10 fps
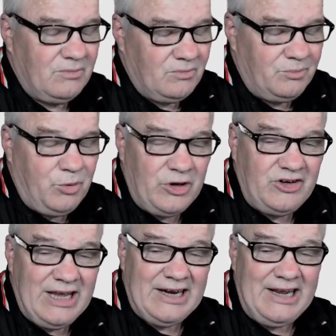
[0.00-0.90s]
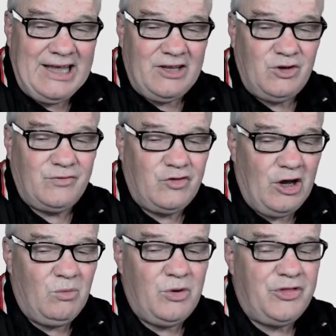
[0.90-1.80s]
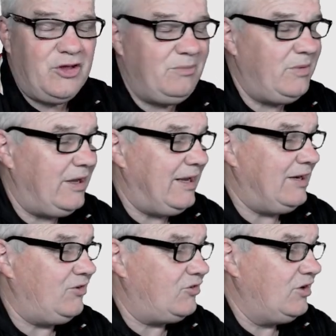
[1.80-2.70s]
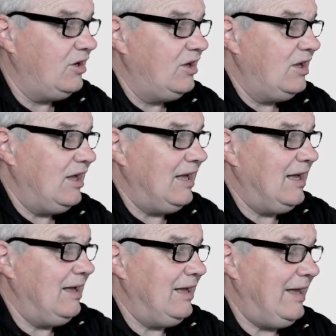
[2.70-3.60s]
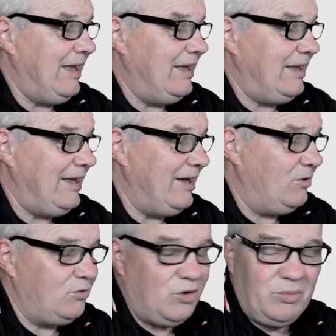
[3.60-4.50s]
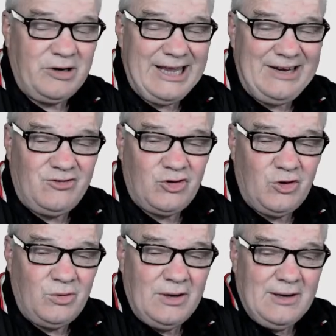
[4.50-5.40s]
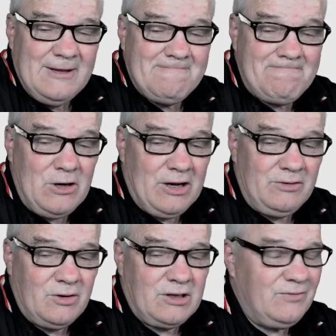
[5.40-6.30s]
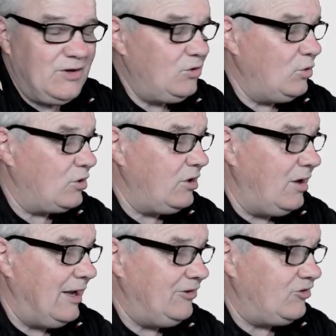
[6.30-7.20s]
point out how you've dealt with them, and how you plan to, you're giving your client